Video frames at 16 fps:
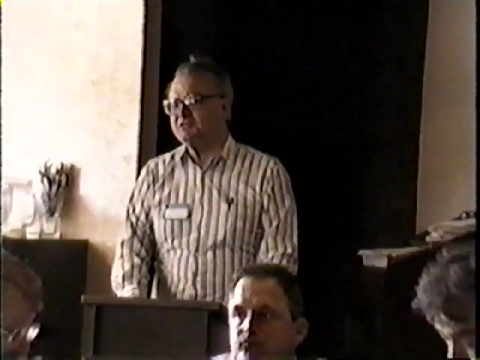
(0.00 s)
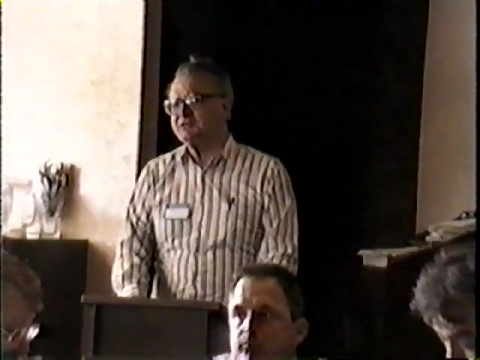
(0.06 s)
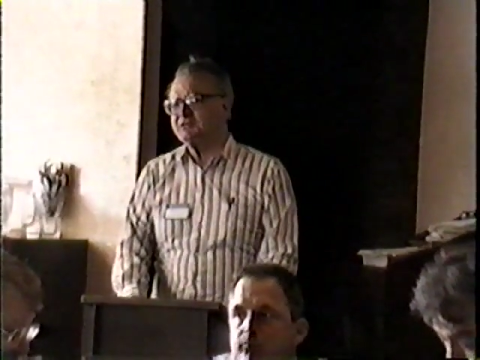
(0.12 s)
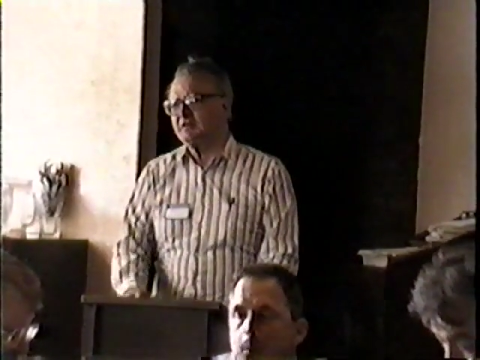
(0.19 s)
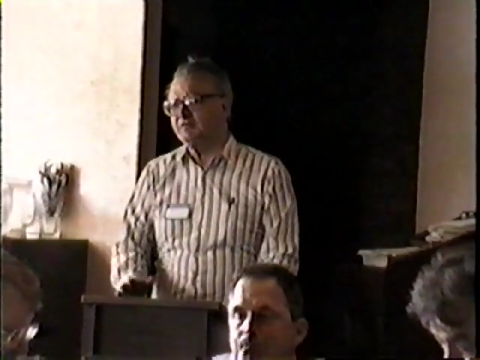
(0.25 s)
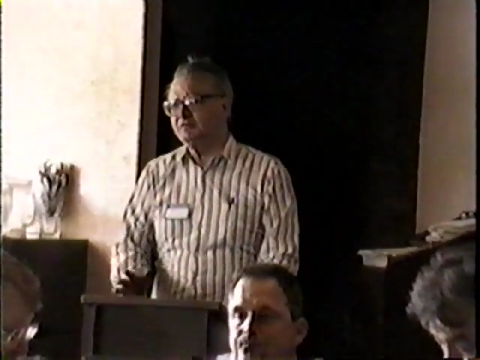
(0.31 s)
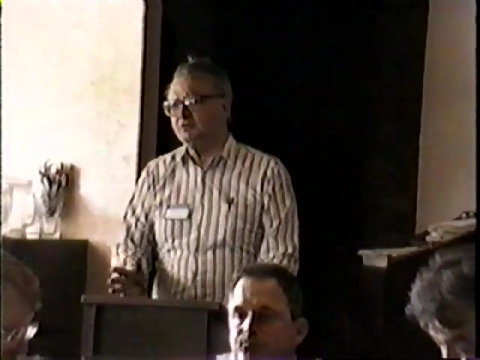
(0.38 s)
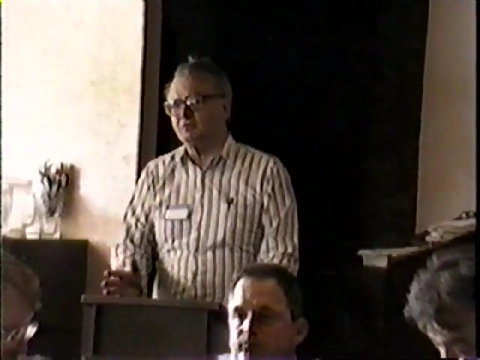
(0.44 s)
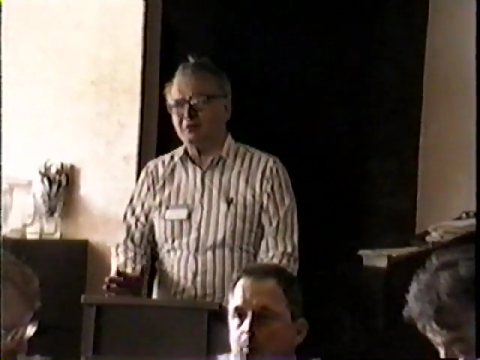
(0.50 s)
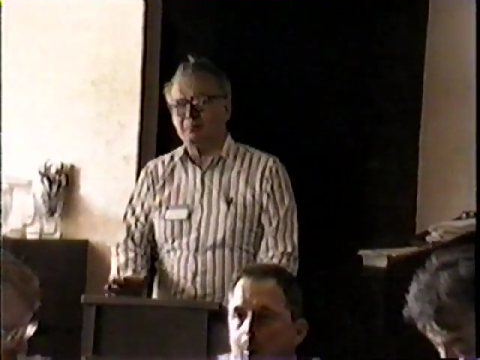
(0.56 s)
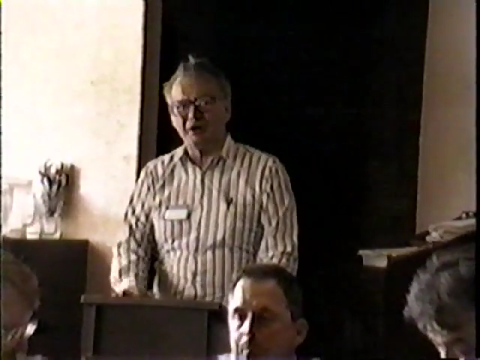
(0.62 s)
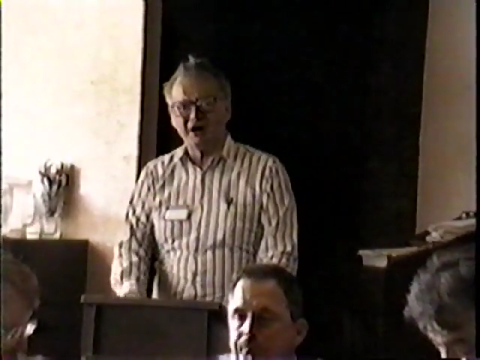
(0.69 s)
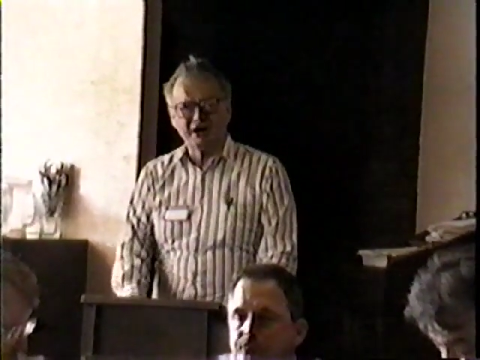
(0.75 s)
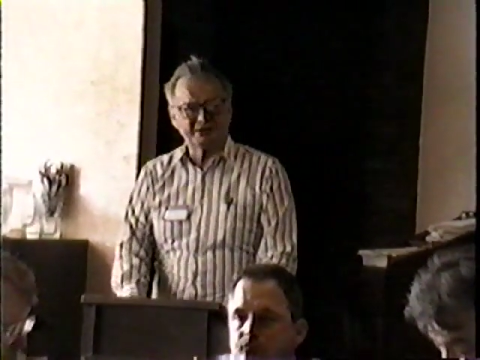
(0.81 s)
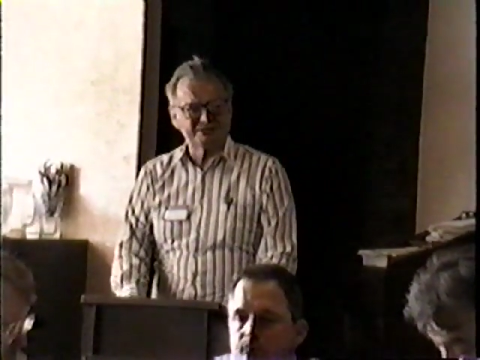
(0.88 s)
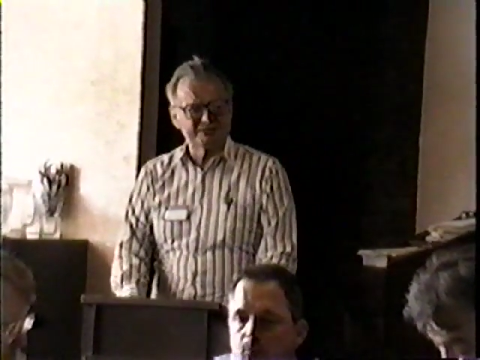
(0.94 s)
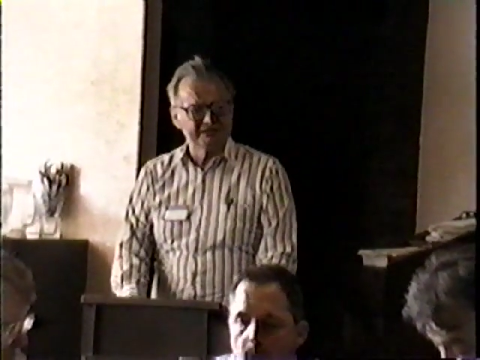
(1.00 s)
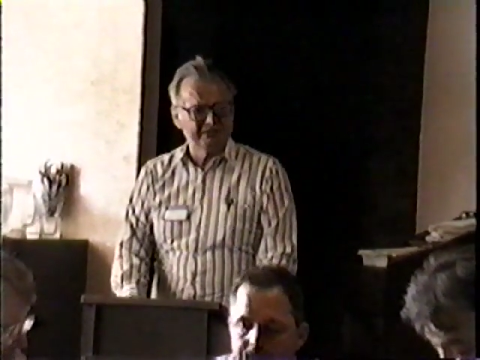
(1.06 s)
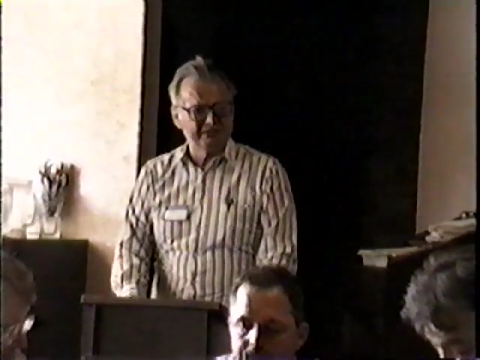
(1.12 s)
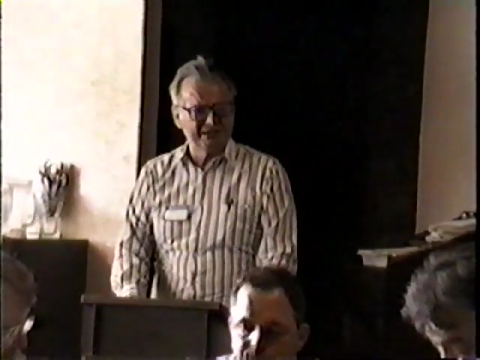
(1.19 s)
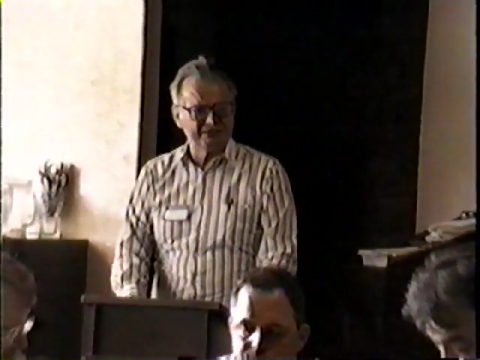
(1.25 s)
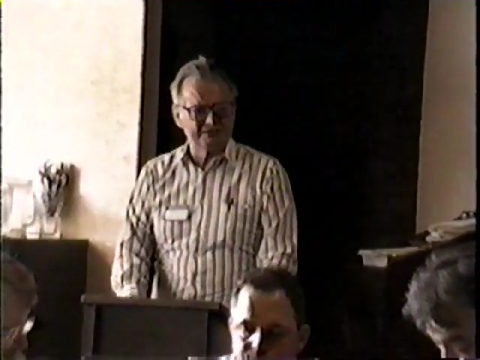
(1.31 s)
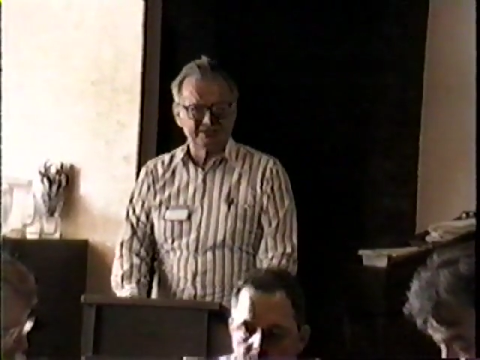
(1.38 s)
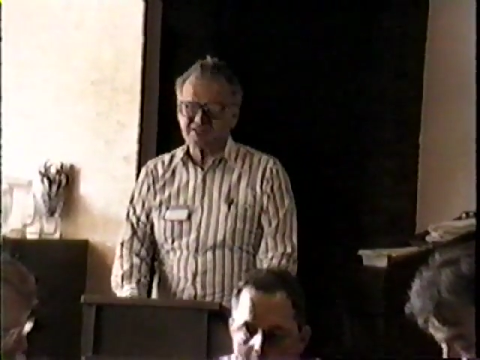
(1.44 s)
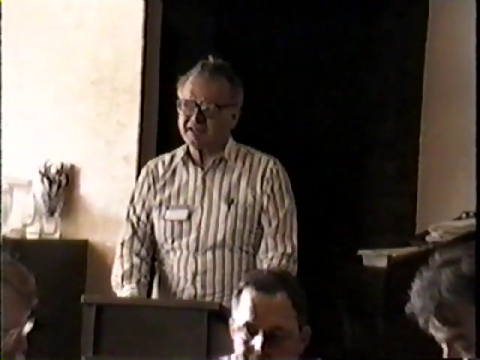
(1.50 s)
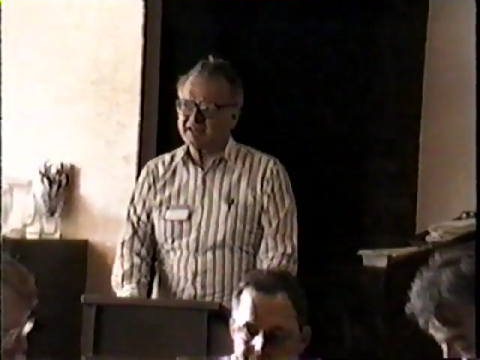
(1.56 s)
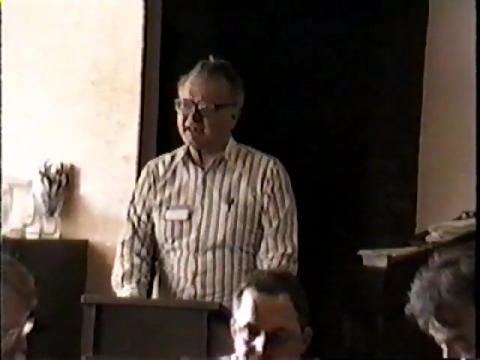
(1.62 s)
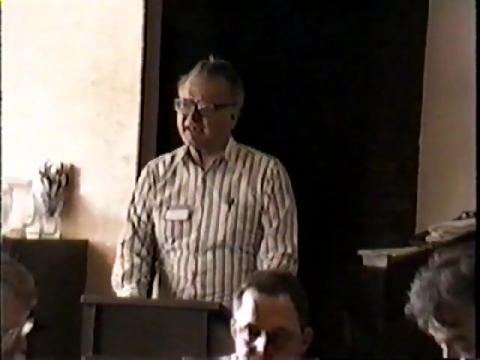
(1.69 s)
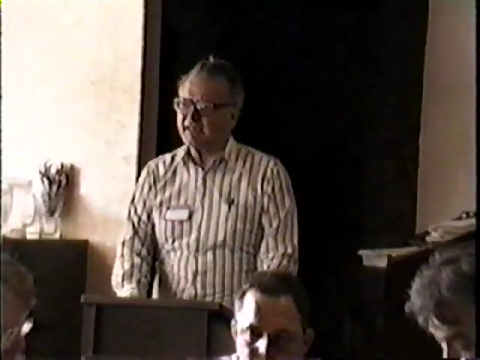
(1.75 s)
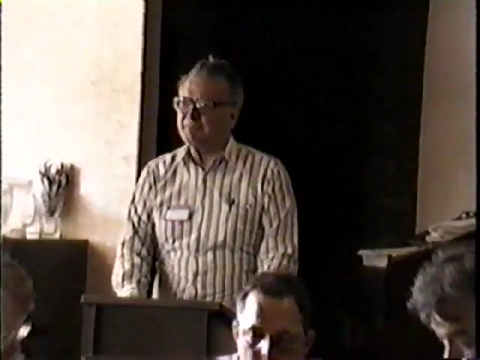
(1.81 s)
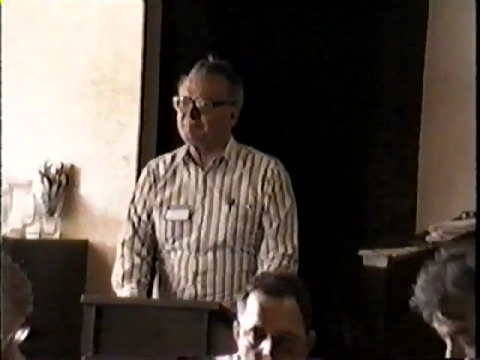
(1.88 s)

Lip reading: He's got a few remarks he'd like to say.